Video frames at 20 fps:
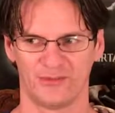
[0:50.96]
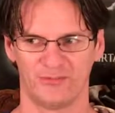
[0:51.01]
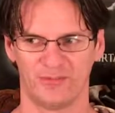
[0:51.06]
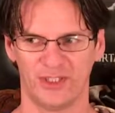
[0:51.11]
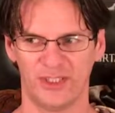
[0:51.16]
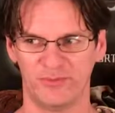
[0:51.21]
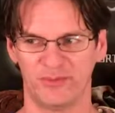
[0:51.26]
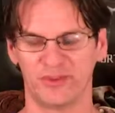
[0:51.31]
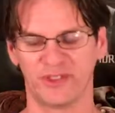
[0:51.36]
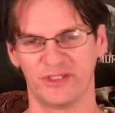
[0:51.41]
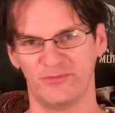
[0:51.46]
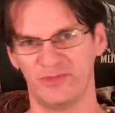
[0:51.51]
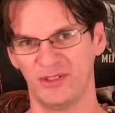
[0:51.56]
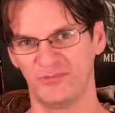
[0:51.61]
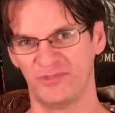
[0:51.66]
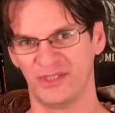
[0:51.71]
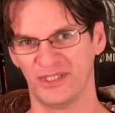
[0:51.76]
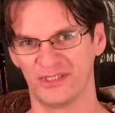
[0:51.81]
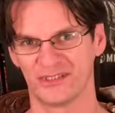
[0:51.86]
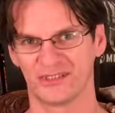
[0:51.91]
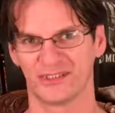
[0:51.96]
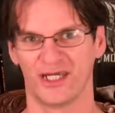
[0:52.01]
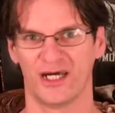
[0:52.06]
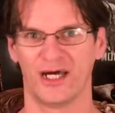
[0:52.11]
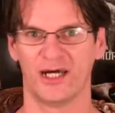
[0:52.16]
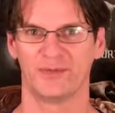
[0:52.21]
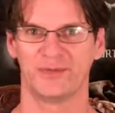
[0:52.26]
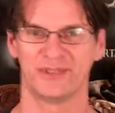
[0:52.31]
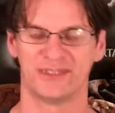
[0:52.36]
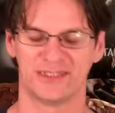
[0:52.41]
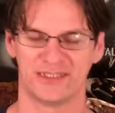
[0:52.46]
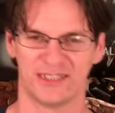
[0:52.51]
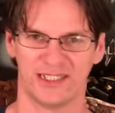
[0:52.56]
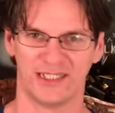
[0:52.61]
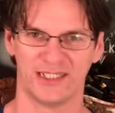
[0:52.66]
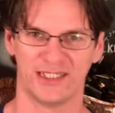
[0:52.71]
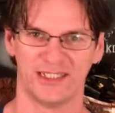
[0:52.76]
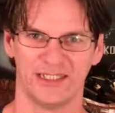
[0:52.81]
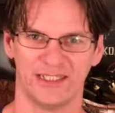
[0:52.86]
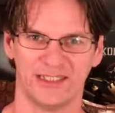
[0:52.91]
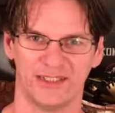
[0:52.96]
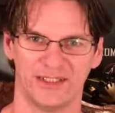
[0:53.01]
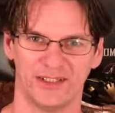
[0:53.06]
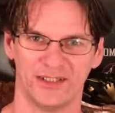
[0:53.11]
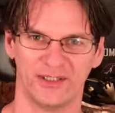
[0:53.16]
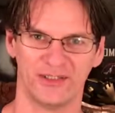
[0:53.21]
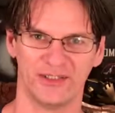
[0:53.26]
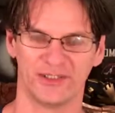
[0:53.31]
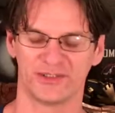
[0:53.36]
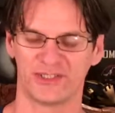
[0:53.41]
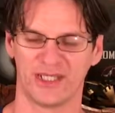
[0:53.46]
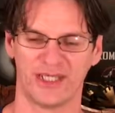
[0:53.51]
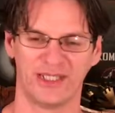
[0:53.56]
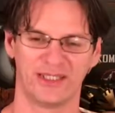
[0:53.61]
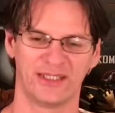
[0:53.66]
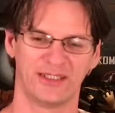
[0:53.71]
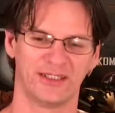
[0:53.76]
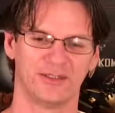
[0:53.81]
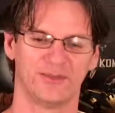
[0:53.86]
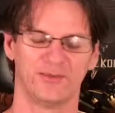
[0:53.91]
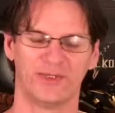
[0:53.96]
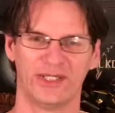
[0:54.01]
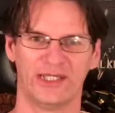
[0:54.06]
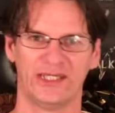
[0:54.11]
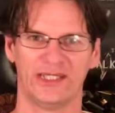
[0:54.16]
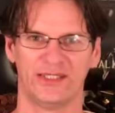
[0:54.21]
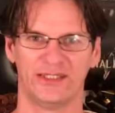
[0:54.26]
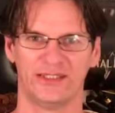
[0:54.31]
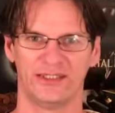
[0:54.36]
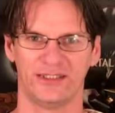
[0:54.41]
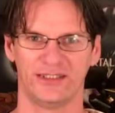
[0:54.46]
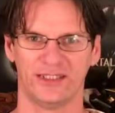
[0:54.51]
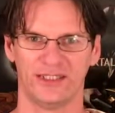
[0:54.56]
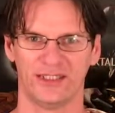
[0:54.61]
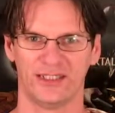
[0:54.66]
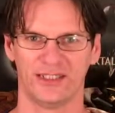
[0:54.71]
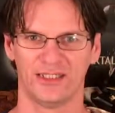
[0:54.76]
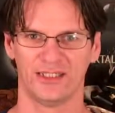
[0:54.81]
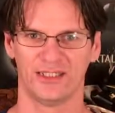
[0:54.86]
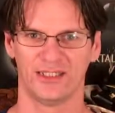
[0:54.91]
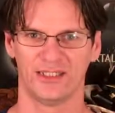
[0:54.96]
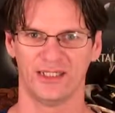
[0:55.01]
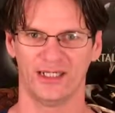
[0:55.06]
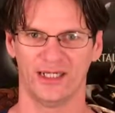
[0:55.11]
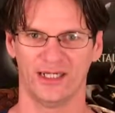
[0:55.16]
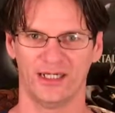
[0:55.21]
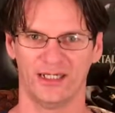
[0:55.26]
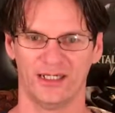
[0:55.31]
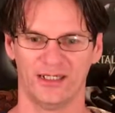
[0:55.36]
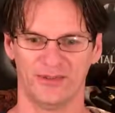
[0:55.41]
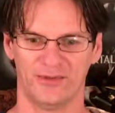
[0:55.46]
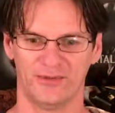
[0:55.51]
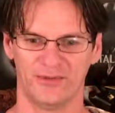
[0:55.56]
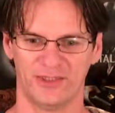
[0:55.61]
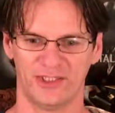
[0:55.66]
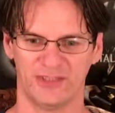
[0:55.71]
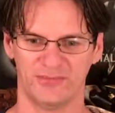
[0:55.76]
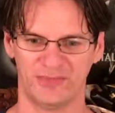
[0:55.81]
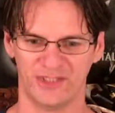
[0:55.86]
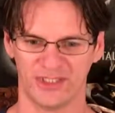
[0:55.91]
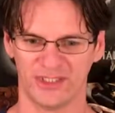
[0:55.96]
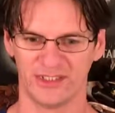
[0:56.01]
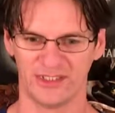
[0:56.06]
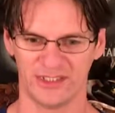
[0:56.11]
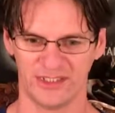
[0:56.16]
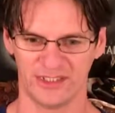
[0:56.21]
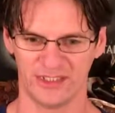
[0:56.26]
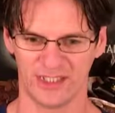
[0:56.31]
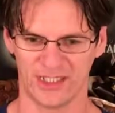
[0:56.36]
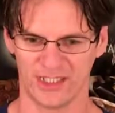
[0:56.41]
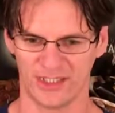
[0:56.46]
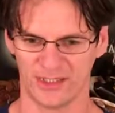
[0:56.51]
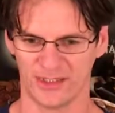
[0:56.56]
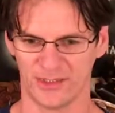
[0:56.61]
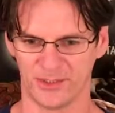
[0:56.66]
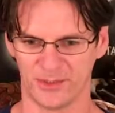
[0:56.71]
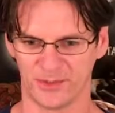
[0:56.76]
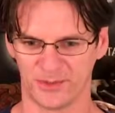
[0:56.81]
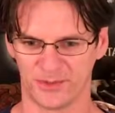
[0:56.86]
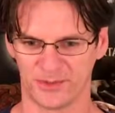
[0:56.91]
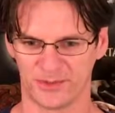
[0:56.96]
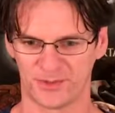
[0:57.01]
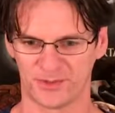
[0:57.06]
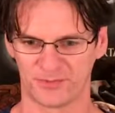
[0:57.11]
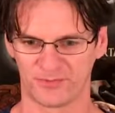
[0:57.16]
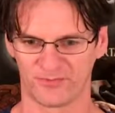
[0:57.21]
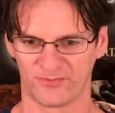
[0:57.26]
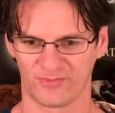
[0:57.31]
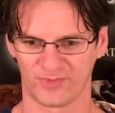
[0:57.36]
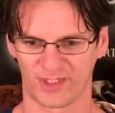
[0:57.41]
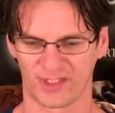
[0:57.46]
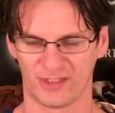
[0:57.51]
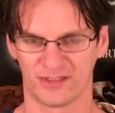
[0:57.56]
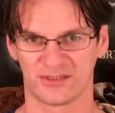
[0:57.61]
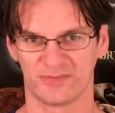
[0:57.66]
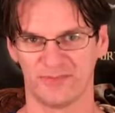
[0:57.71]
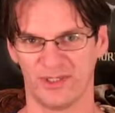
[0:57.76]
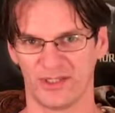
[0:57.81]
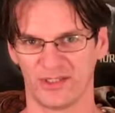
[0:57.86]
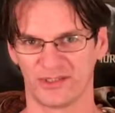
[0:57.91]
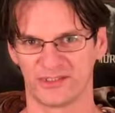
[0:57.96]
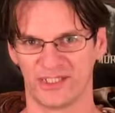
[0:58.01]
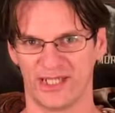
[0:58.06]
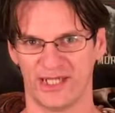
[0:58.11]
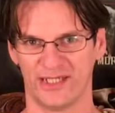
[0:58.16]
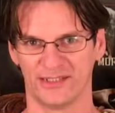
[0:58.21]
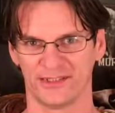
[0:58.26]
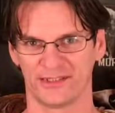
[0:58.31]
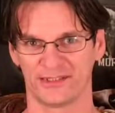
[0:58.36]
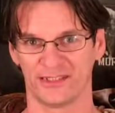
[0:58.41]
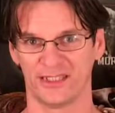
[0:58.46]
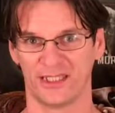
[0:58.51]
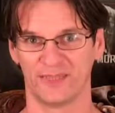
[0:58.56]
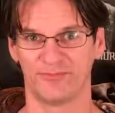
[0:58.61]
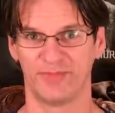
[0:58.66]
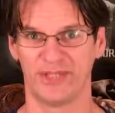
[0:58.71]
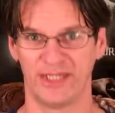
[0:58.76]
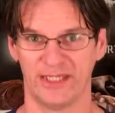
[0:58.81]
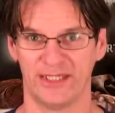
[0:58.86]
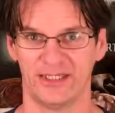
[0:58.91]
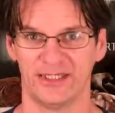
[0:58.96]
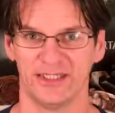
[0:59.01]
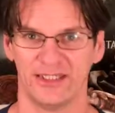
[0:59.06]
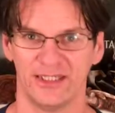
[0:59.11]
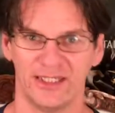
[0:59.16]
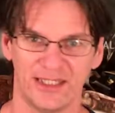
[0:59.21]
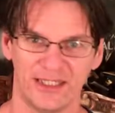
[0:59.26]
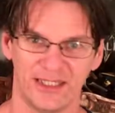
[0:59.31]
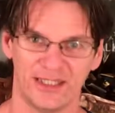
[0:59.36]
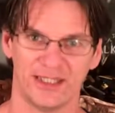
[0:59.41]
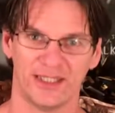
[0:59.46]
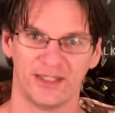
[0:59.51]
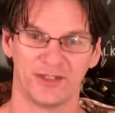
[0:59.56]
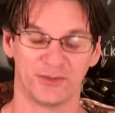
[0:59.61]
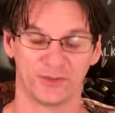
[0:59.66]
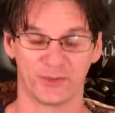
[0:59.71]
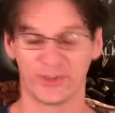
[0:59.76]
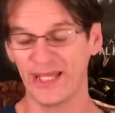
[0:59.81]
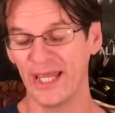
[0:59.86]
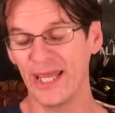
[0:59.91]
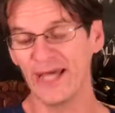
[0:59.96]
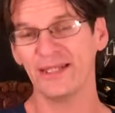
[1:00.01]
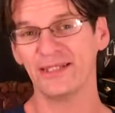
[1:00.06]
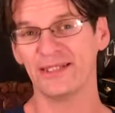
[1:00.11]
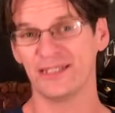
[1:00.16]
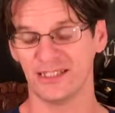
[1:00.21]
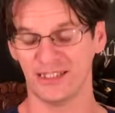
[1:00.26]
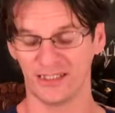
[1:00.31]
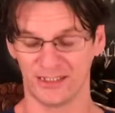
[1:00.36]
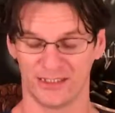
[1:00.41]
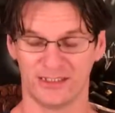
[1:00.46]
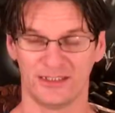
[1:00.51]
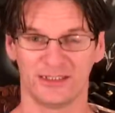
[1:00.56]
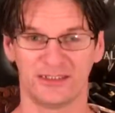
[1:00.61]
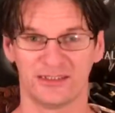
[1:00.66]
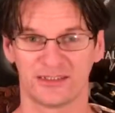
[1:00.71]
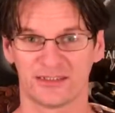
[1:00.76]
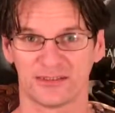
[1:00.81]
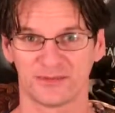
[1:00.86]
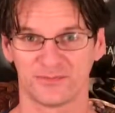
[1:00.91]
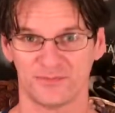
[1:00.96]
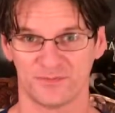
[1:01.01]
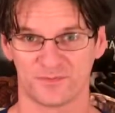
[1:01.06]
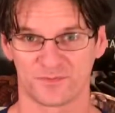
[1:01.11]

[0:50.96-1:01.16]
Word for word: People could be pissed off and say, you know, you're taking away um, the ability of the smaller channels to get paid. The reality is,